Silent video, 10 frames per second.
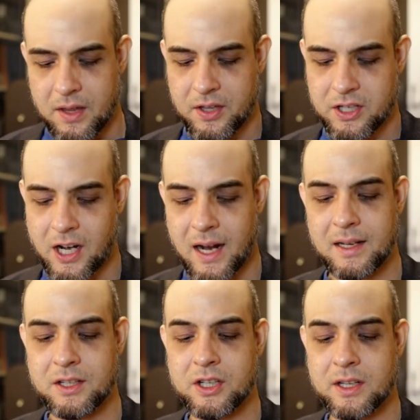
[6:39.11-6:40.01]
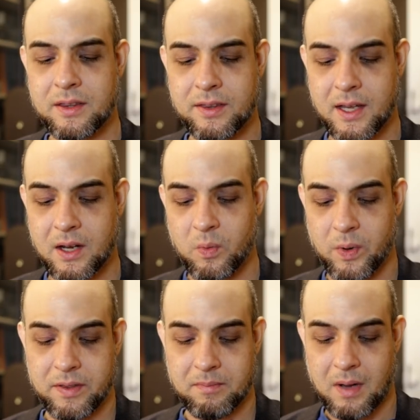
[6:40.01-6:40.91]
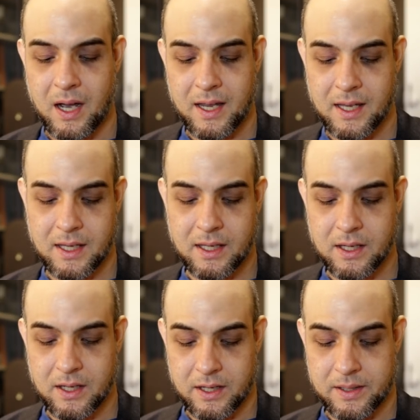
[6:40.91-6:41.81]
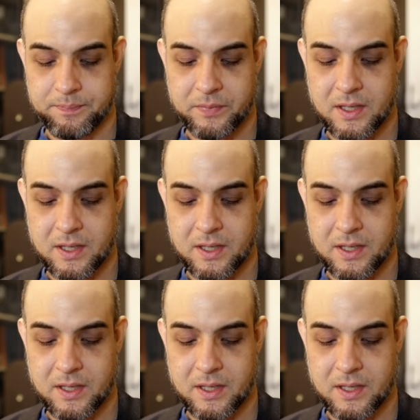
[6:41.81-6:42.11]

The challenging thing with my ear